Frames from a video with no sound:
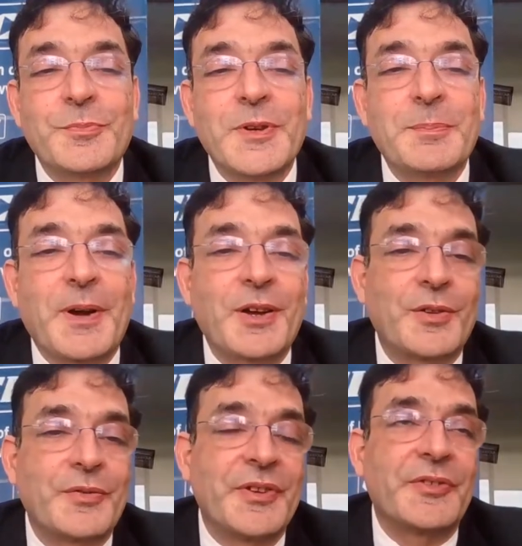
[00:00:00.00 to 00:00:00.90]
to be
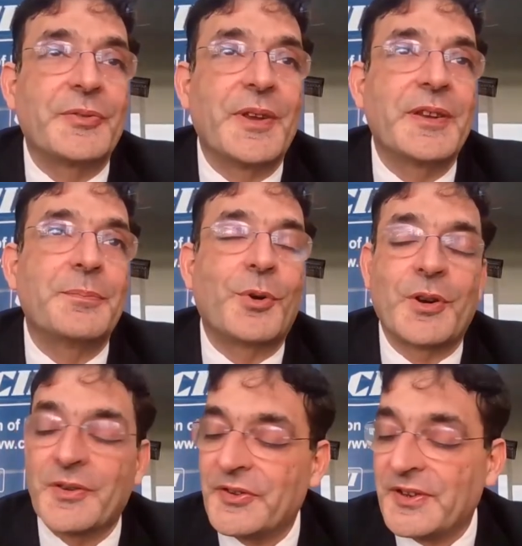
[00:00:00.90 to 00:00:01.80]
part of this very
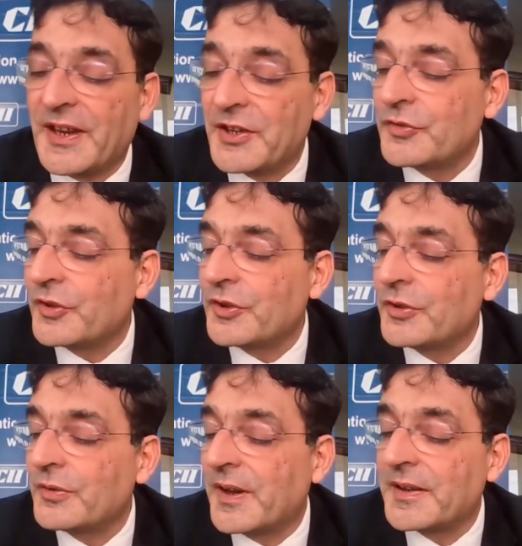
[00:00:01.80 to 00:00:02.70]
important CI initiative,